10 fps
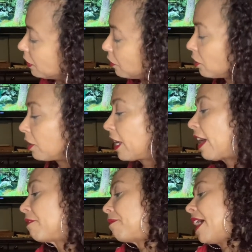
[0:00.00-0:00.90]
So they
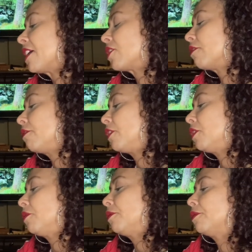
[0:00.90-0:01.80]
have passion for
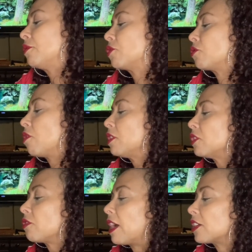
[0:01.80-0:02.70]
you, strong
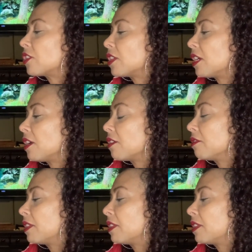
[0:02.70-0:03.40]
attraction here.